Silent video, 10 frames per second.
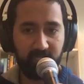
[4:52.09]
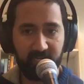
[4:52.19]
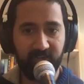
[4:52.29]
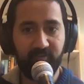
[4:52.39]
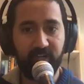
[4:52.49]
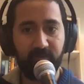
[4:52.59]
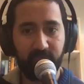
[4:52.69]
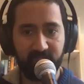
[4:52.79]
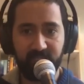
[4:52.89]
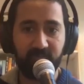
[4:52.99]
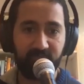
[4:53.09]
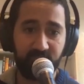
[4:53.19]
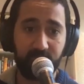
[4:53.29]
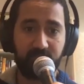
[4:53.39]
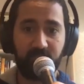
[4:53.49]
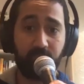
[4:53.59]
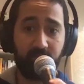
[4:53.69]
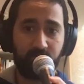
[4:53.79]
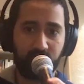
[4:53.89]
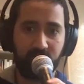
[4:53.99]
And I find mm. myself, especially when
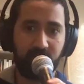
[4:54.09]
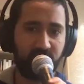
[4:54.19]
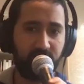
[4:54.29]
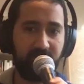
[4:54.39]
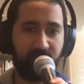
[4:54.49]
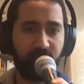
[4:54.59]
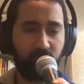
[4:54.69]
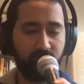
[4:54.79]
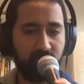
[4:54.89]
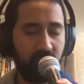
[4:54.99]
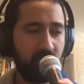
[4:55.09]
I'm using these platforms,